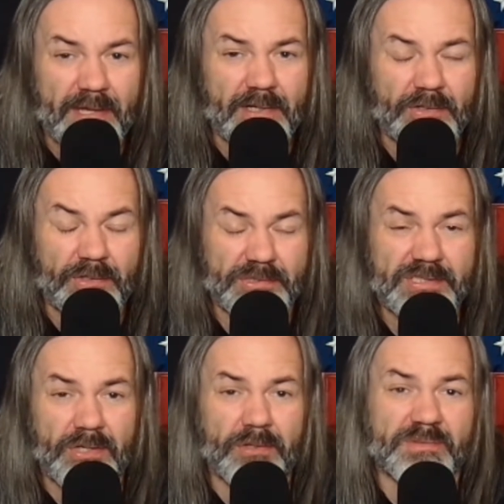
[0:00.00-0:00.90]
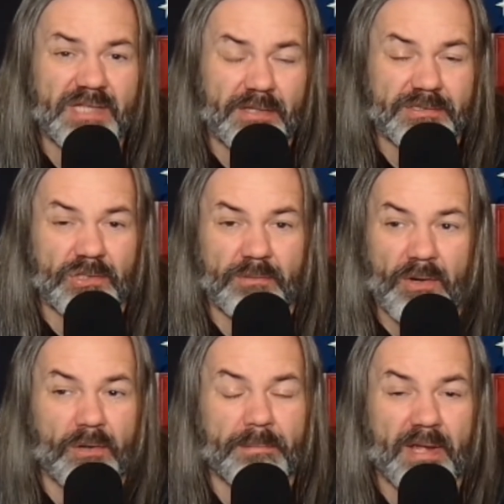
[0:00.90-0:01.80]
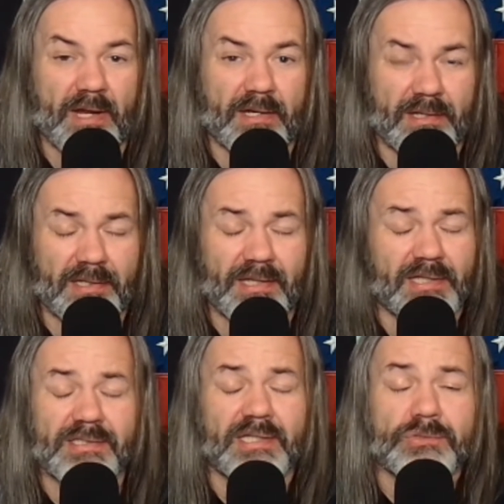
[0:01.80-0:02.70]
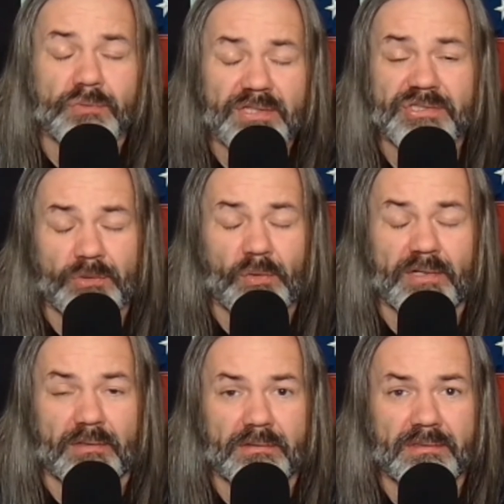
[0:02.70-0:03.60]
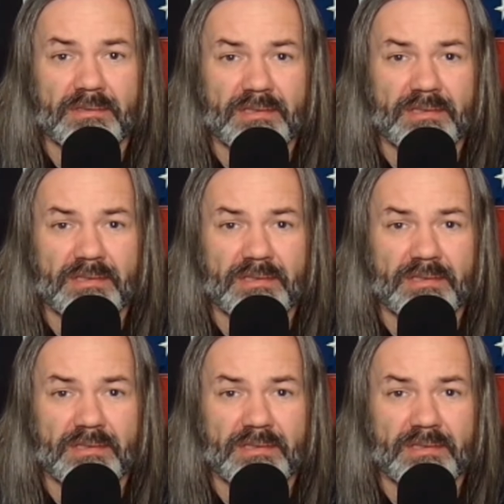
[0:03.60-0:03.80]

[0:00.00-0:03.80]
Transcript: You know, you just hear him say the term OPEC. That's Russian oil.